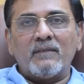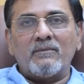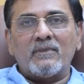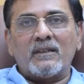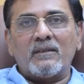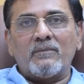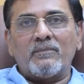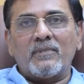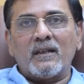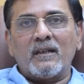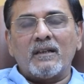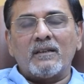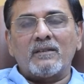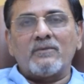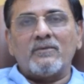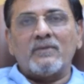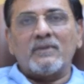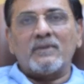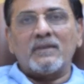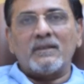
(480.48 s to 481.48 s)
Mr. Prakash
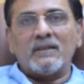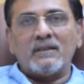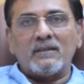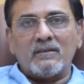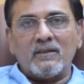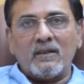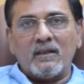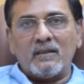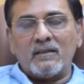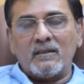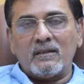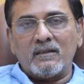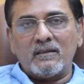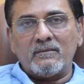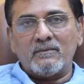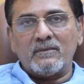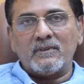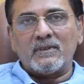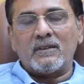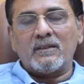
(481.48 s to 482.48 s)
Kochar, his daughter
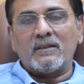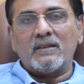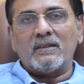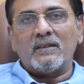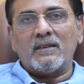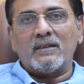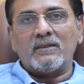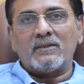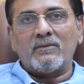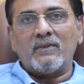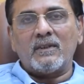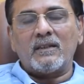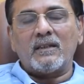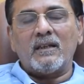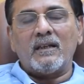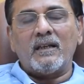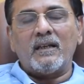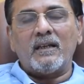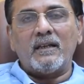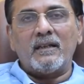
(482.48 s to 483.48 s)
Mr.
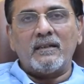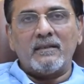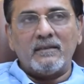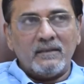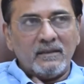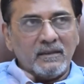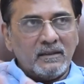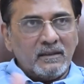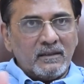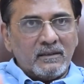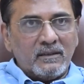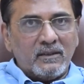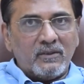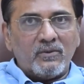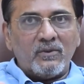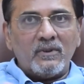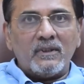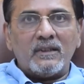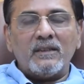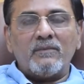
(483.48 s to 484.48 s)
Shweta, and the
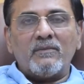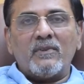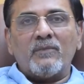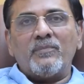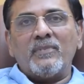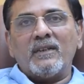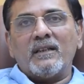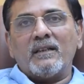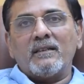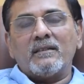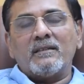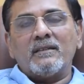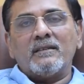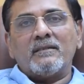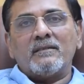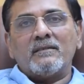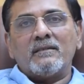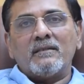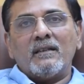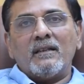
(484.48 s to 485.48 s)
whole team of PKC,
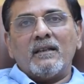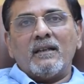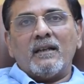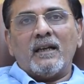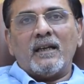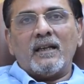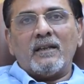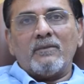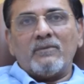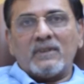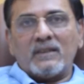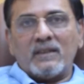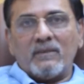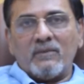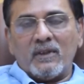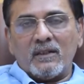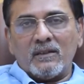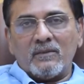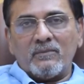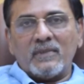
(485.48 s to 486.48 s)
and I wish them
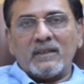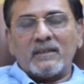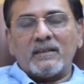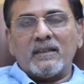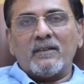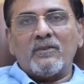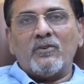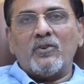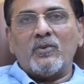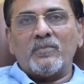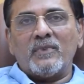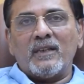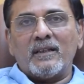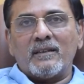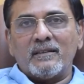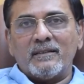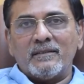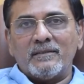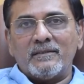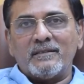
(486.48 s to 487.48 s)
all the best and hope
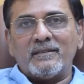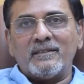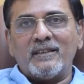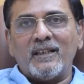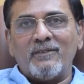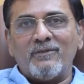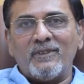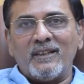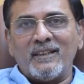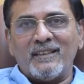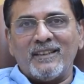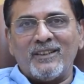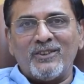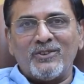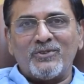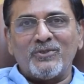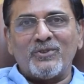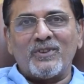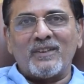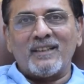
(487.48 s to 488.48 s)
that they will
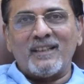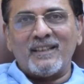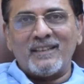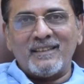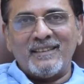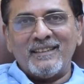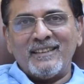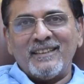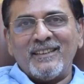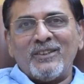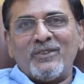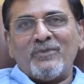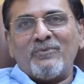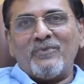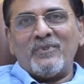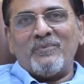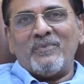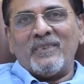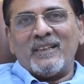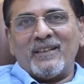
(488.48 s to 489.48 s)
ensure that
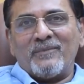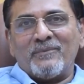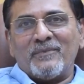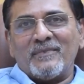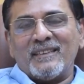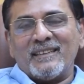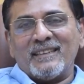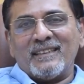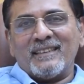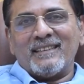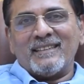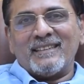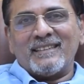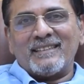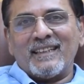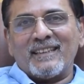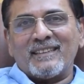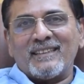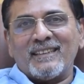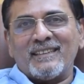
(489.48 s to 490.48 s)
we become a
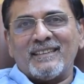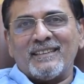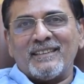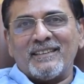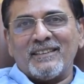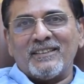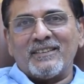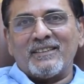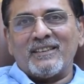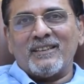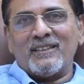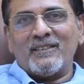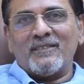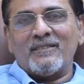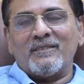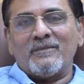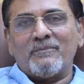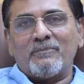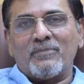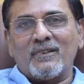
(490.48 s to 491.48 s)
success in this
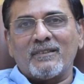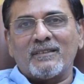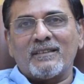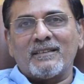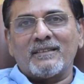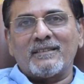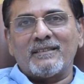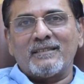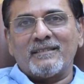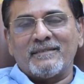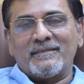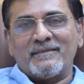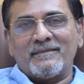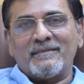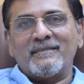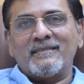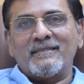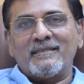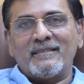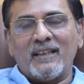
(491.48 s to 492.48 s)
process.
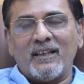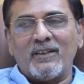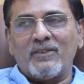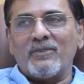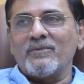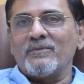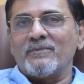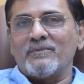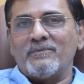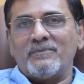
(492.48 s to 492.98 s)
Thank you.